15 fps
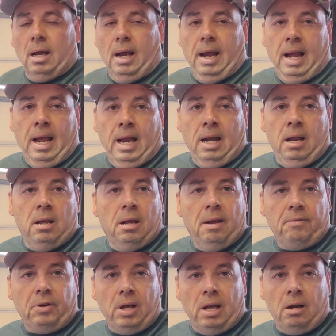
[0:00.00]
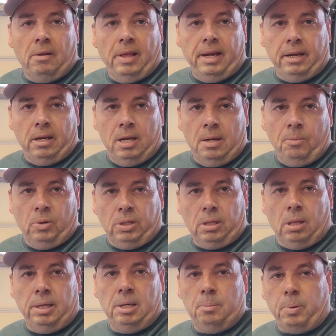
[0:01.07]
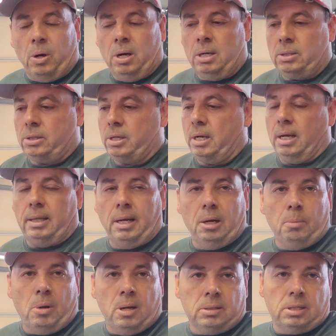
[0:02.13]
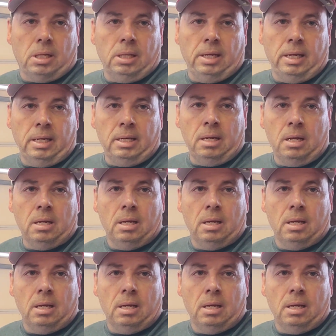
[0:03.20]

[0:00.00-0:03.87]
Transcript: And after I got all that done, went to cleaning parts, got the airbox clean.